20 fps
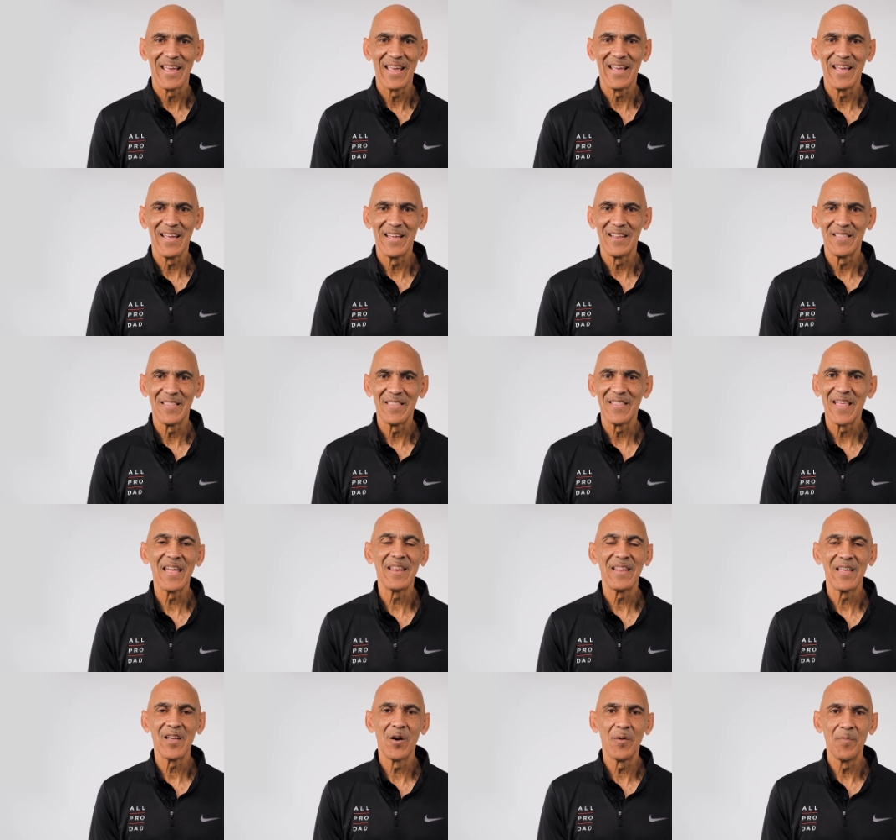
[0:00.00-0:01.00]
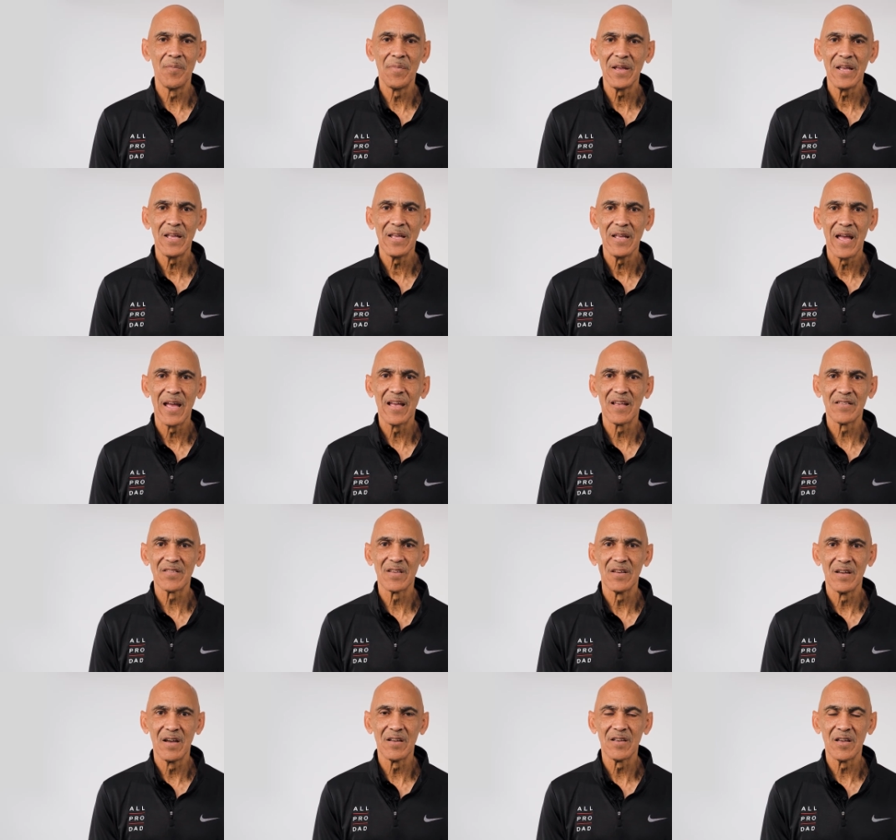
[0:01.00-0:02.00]
And that helped me
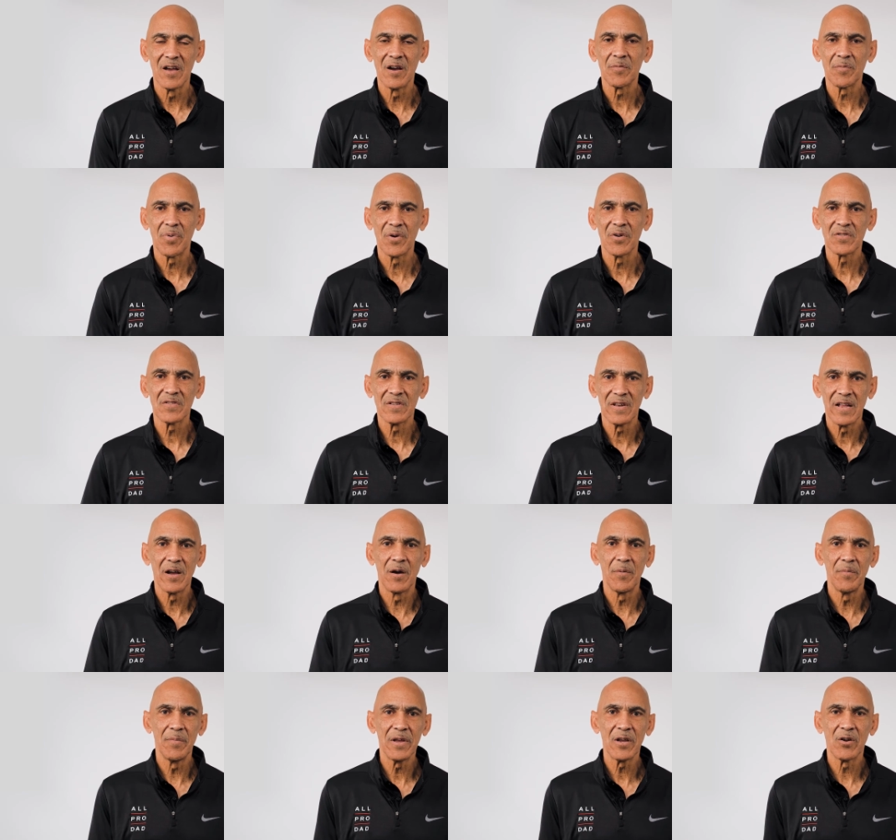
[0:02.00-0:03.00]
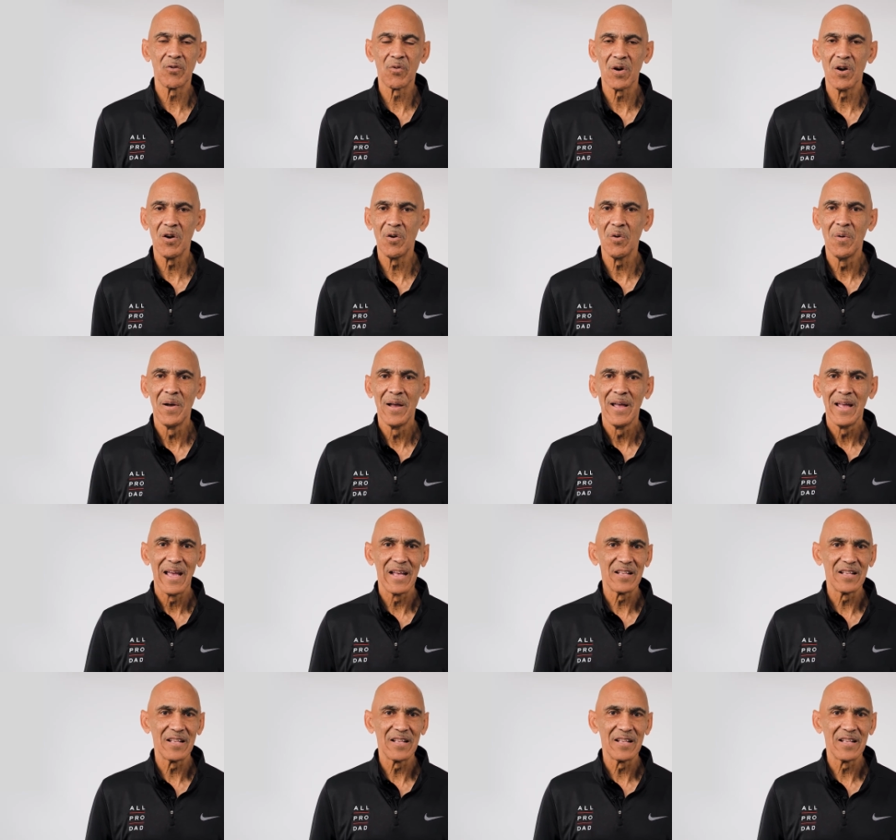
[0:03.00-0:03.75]
as a, a, young person, helped me grow.